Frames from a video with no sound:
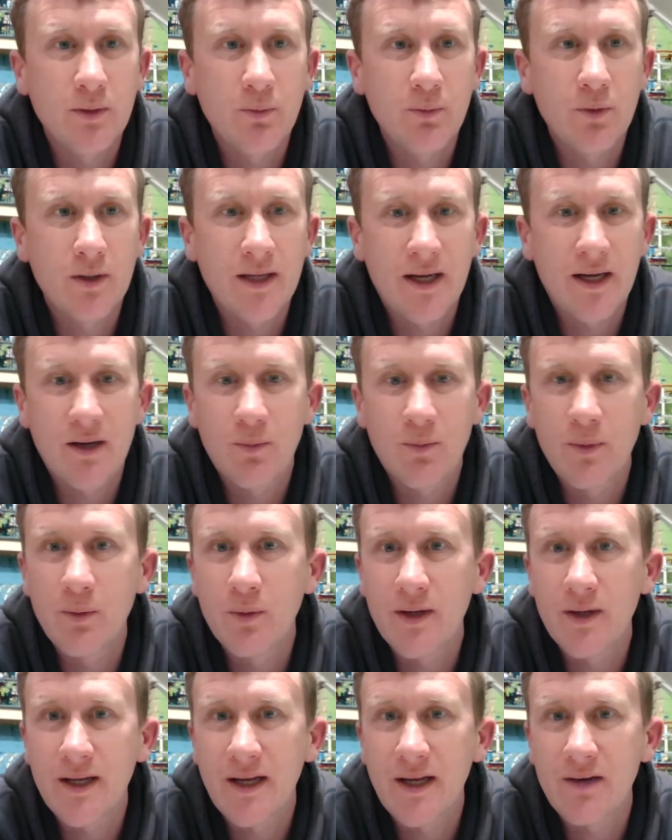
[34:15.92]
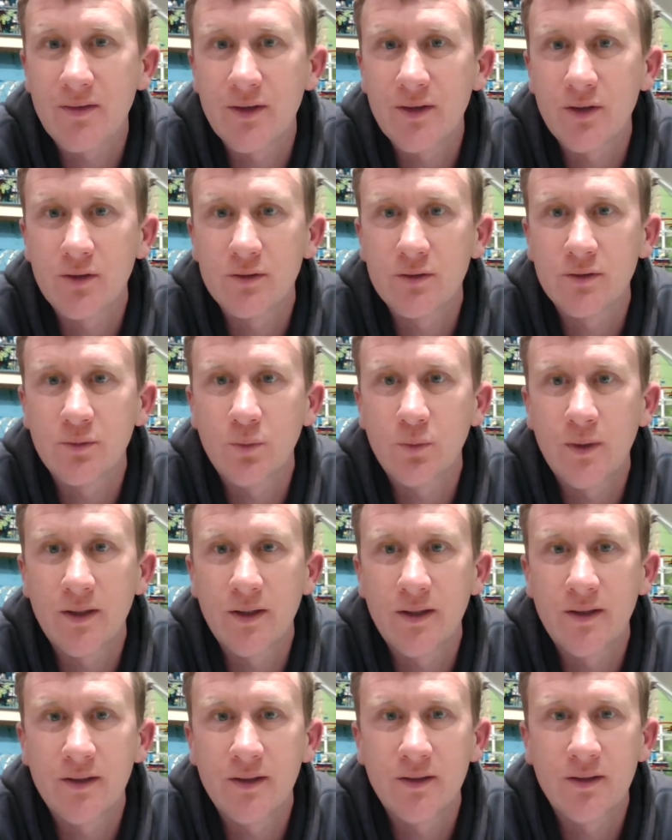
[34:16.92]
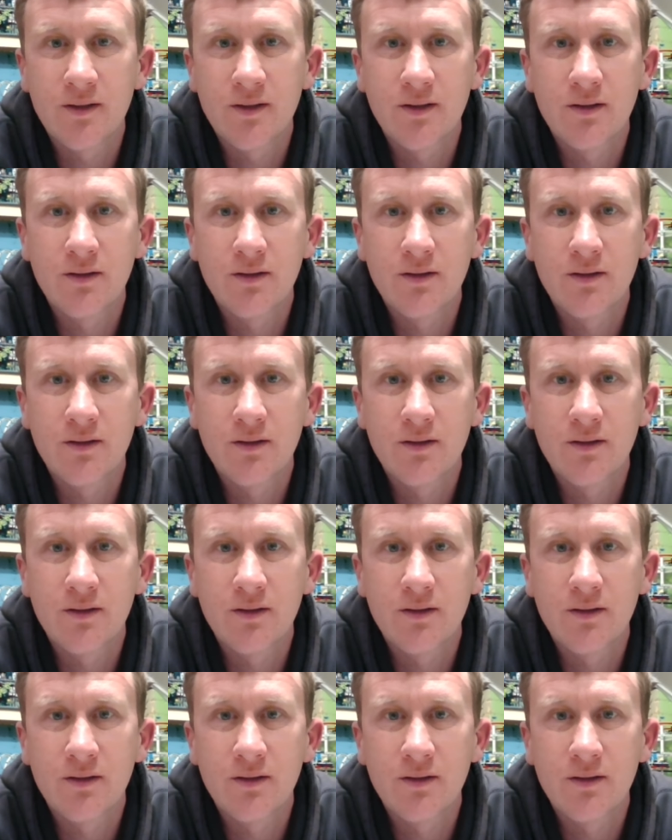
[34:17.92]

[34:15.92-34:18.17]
we want to carry on with